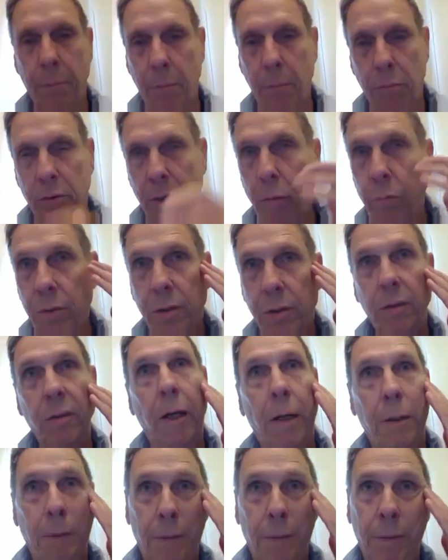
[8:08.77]
There was always a
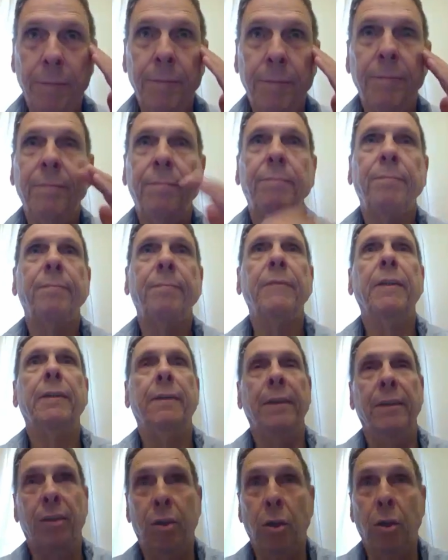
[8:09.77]
lot of
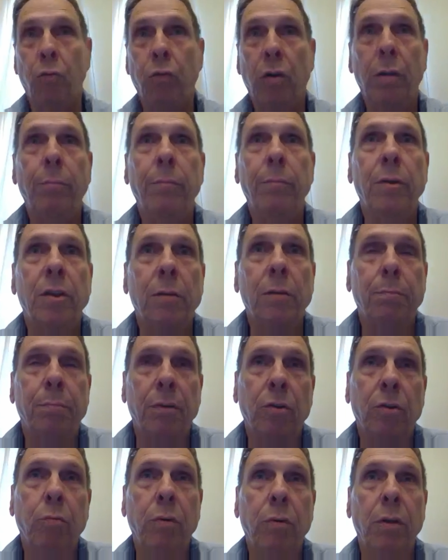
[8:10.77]
disagreements
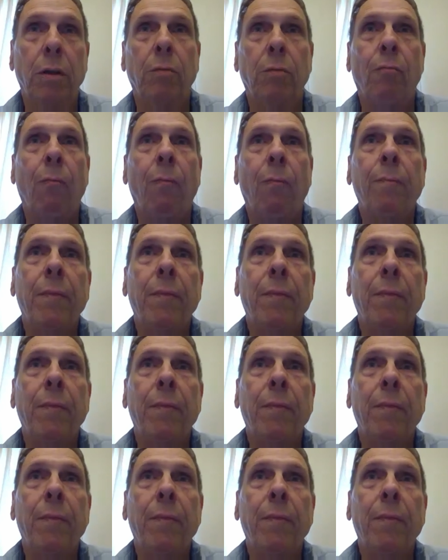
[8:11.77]
between